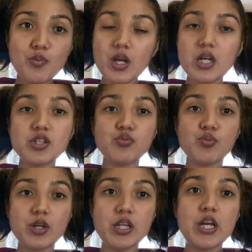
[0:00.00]
It's
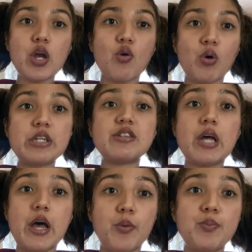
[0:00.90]
really going to
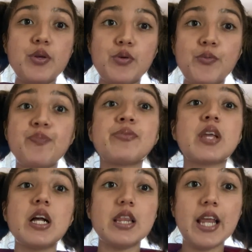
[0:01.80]
help you,
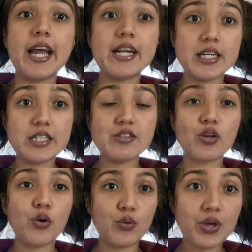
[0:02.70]
ladies,
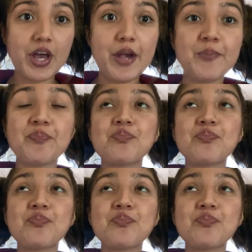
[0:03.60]
okay?